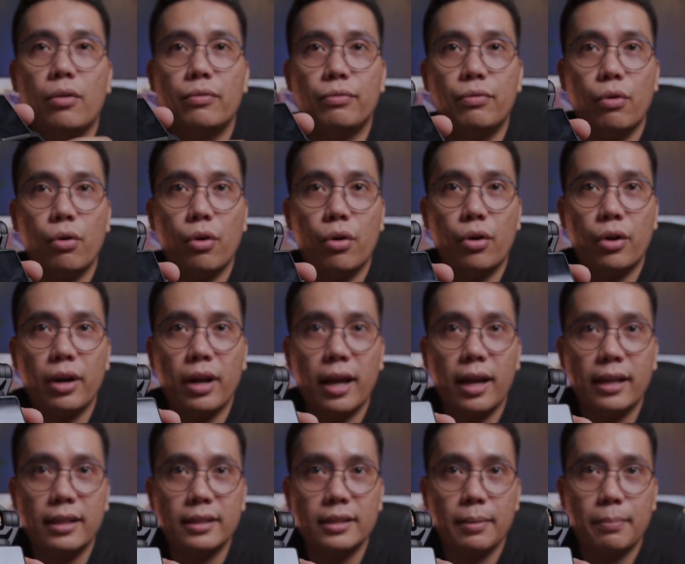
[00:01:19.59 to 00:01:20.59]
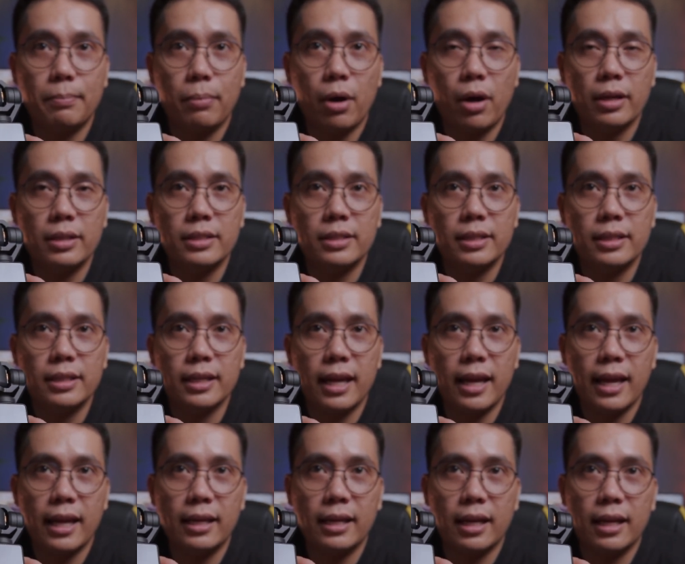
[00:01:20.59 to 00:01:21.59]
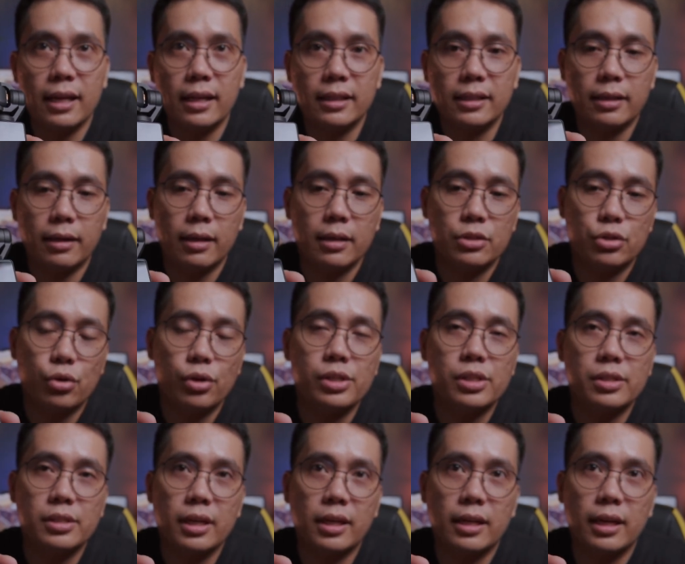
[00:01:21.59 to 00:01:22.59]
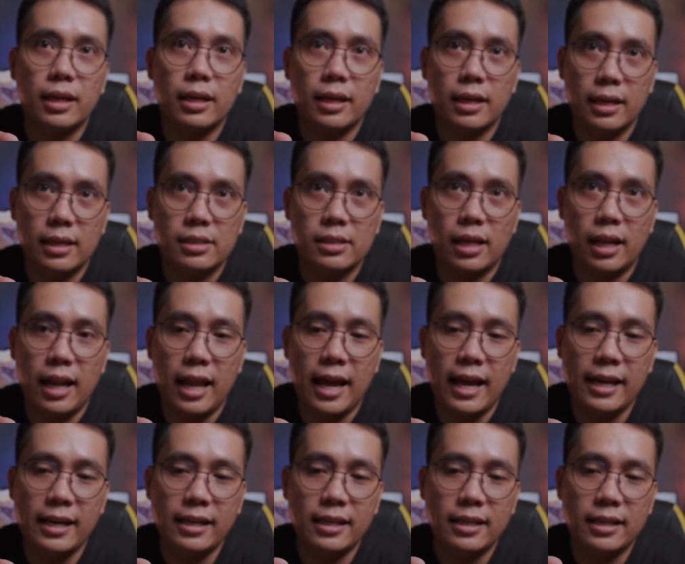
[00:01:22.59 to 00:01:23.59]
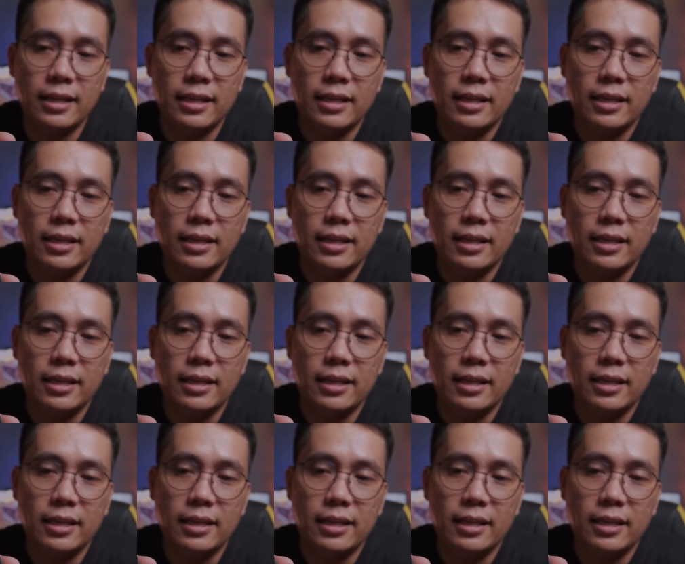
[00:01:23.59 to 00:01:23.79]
for the button and the joystick is aligned.